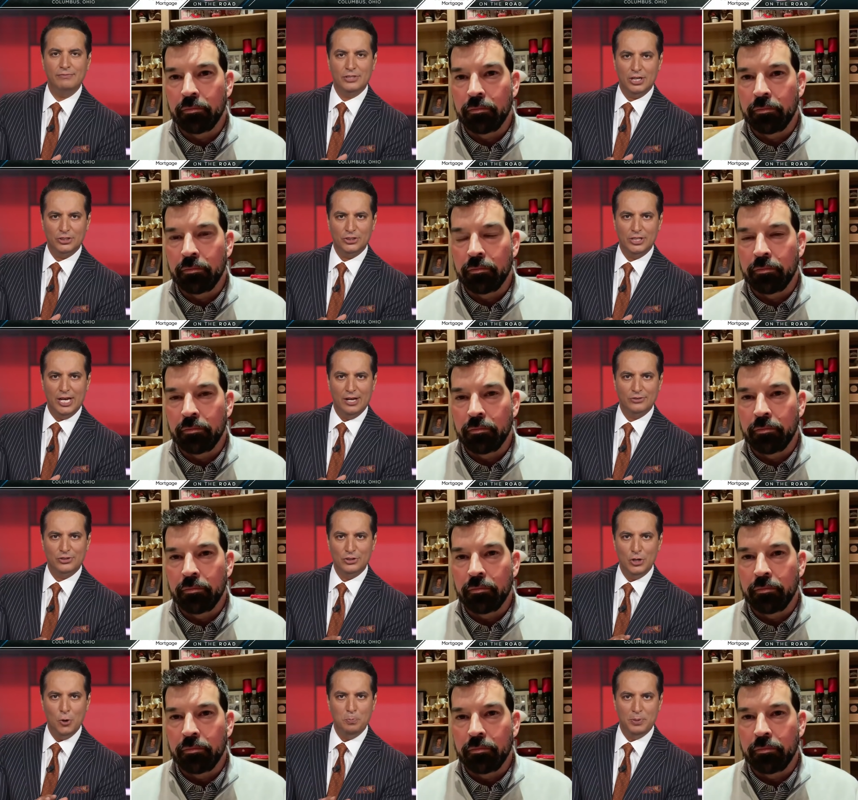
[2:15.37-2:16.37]
Speaker 1: touchdowns
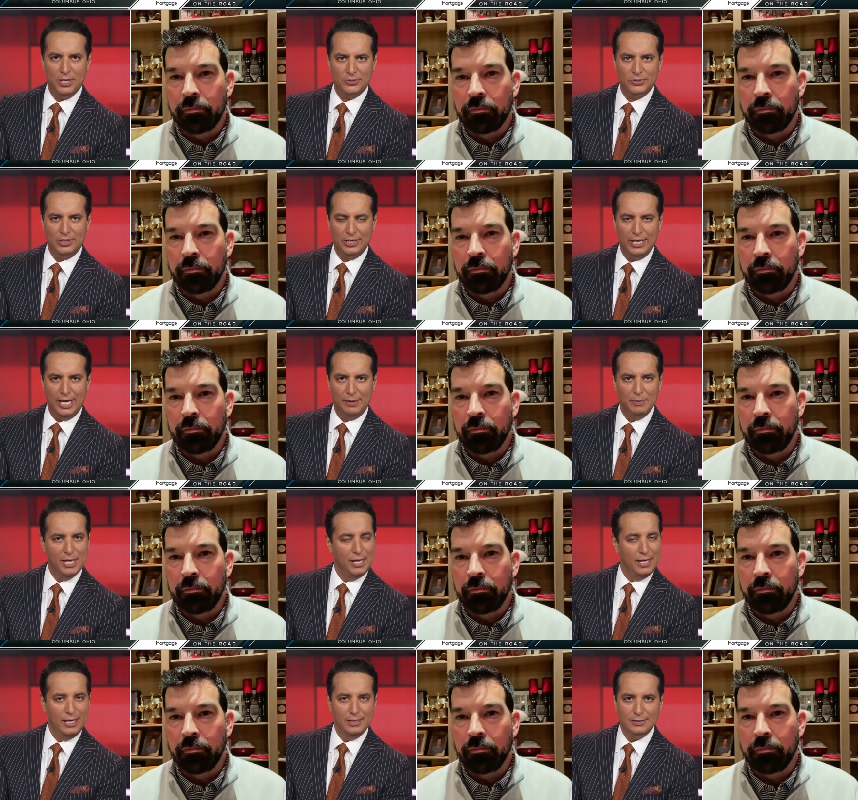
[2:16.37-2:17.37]
and no picks in a game.
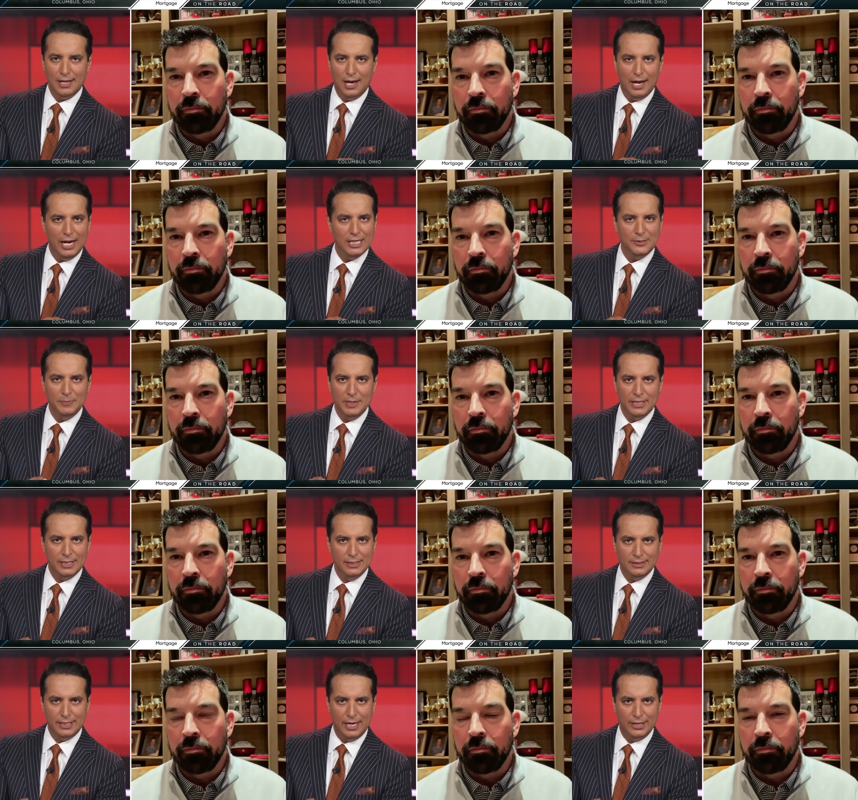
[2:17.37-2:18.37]
He's a Heisman
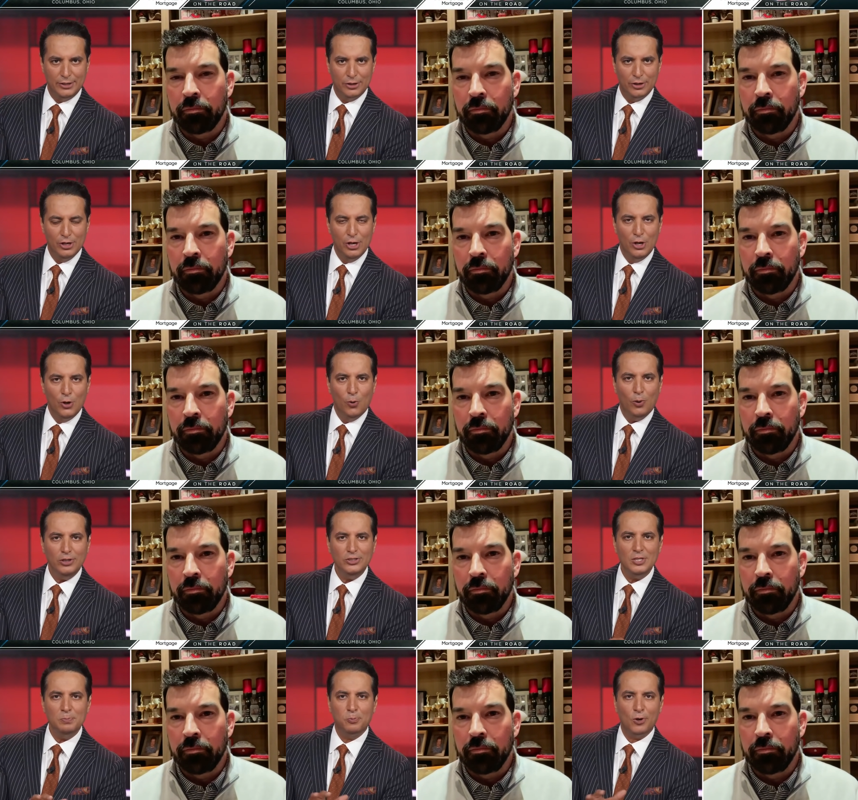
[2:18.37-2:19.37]
contender. What
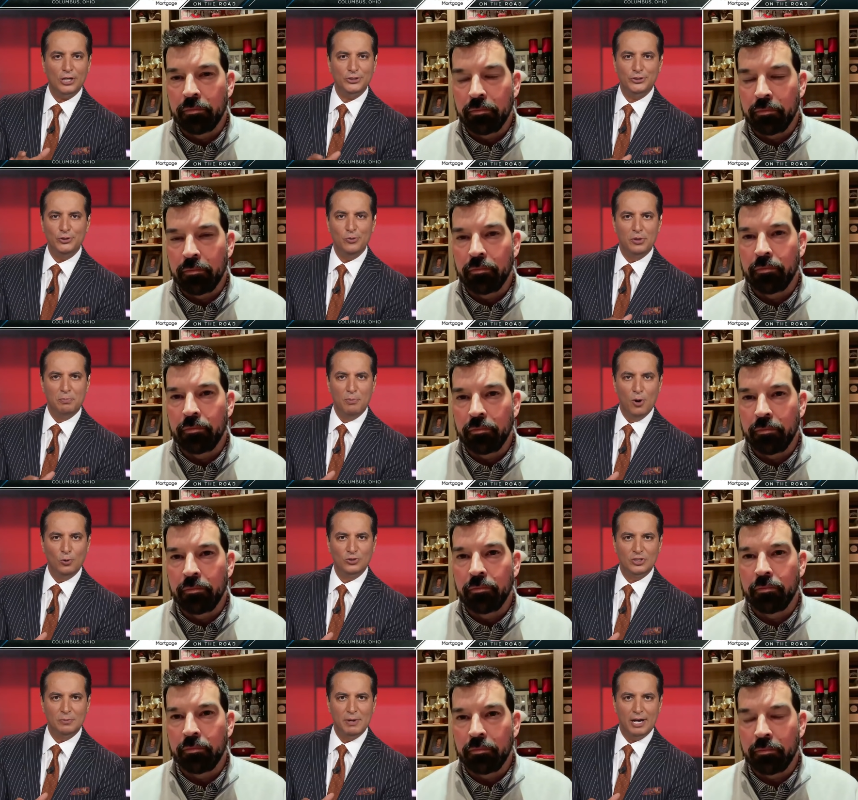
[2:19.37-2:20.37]
has impressed you the
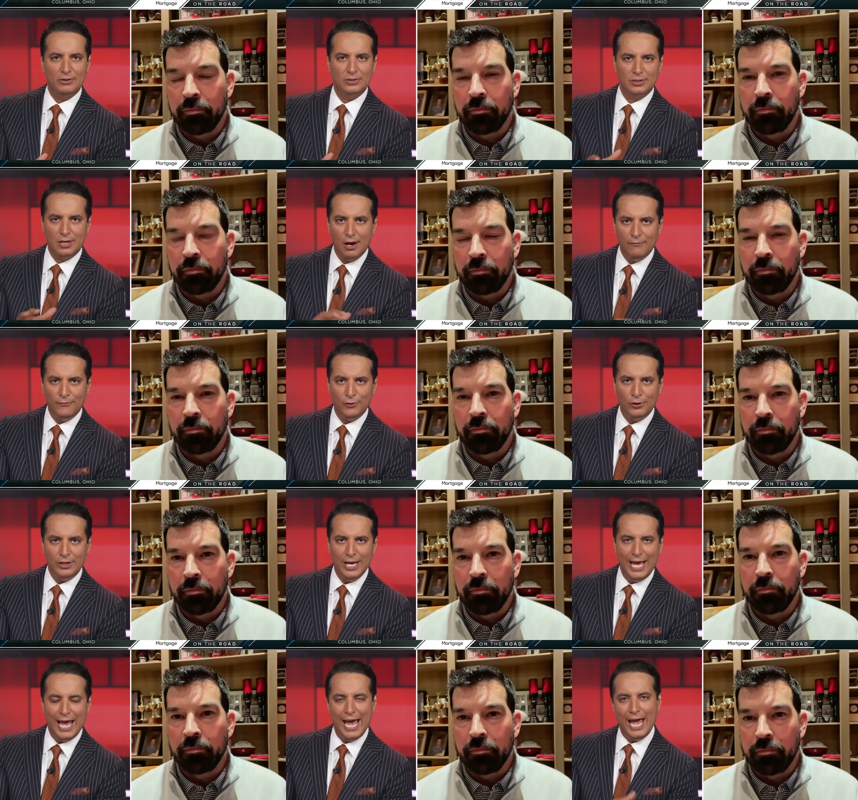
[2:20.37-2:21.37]
most about his comfort
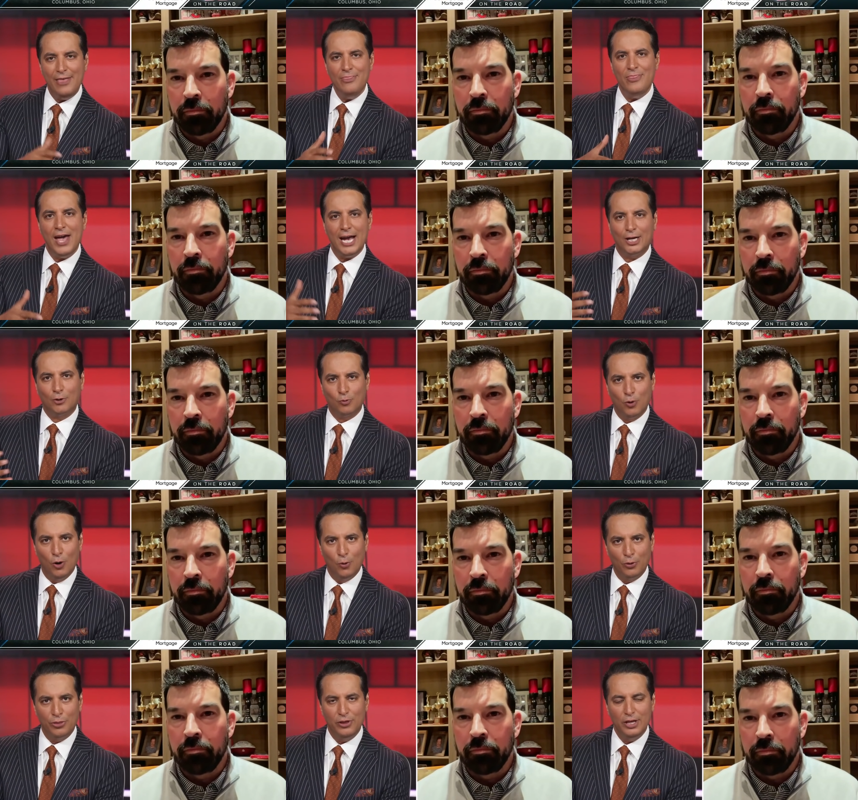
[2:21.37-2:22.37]
and that
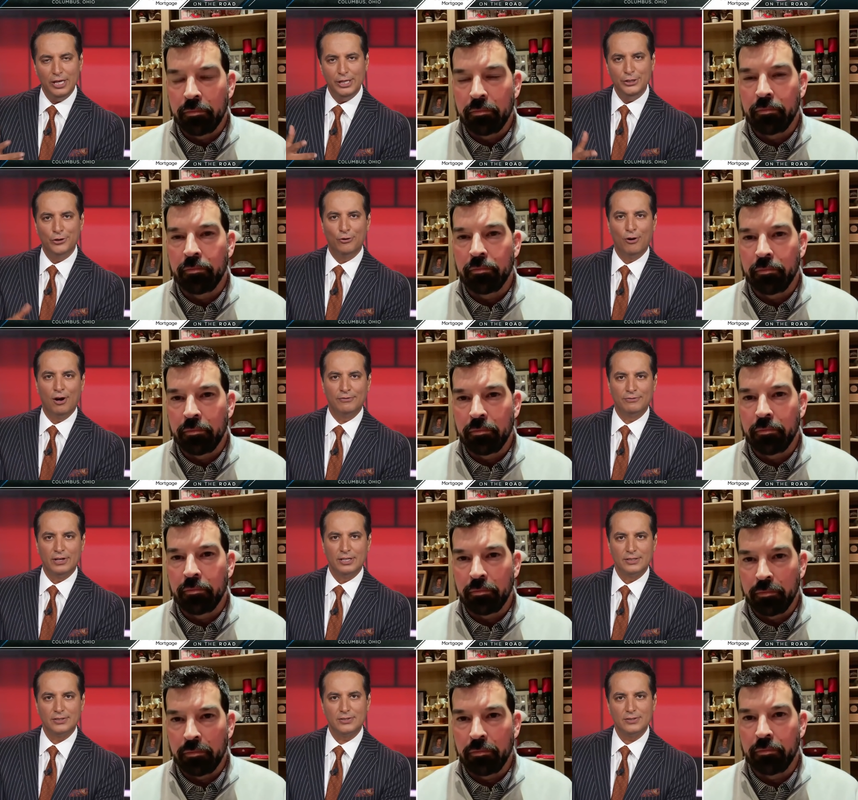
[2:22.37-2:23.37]
growth in your
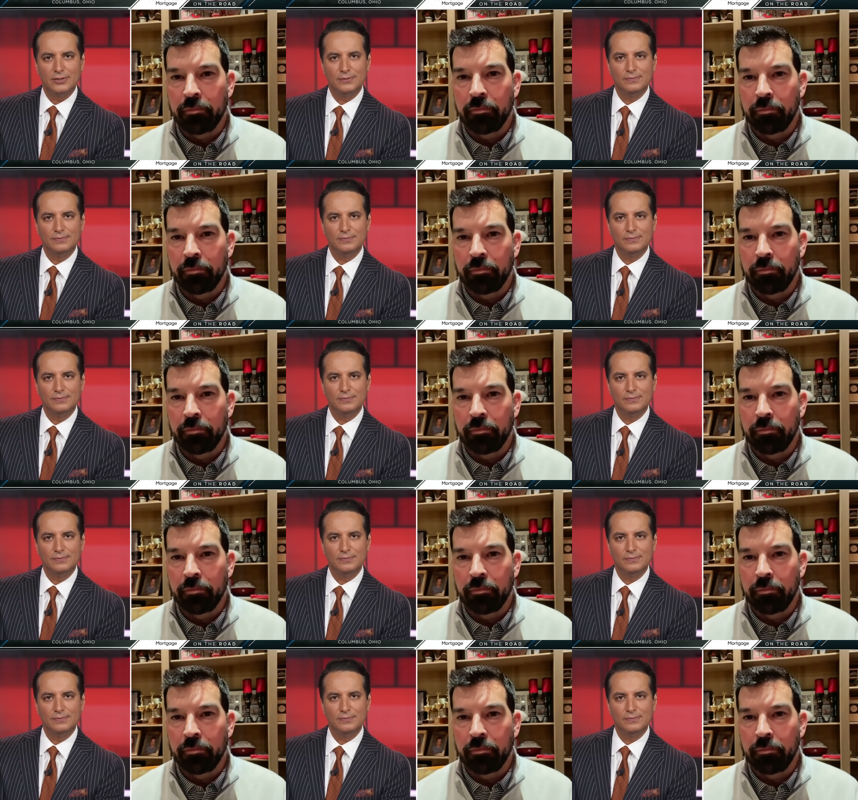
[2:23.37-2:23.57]
offense?